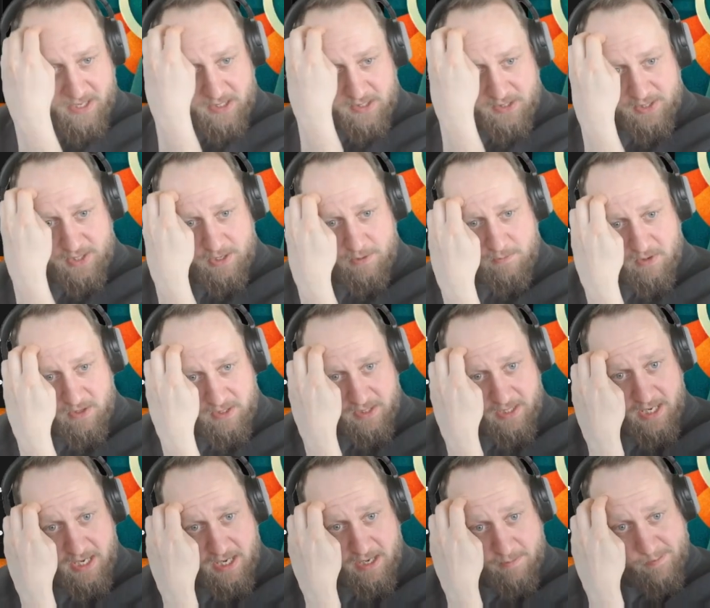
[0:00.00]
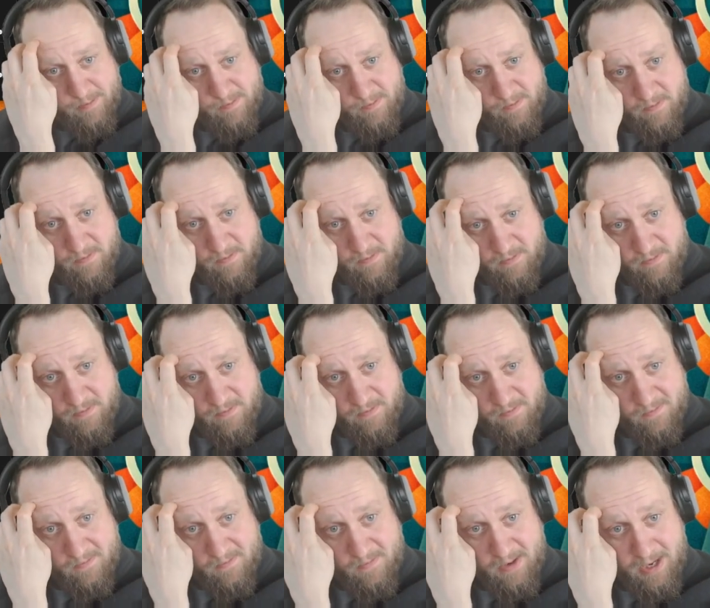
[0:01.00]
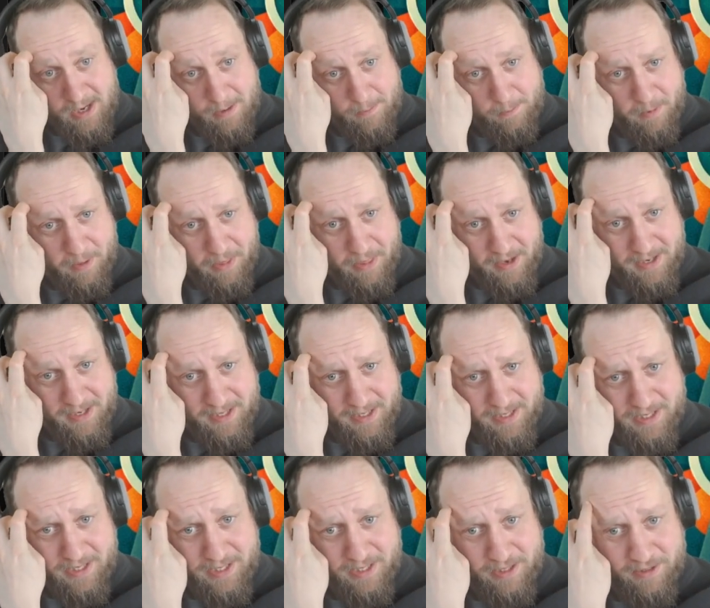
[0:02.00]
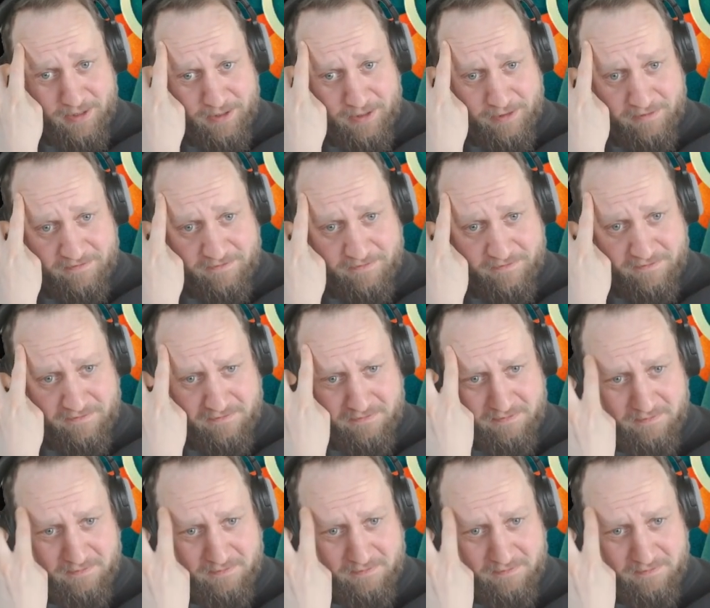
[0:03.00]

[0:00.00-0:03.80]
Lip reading: Someone came up with an idea of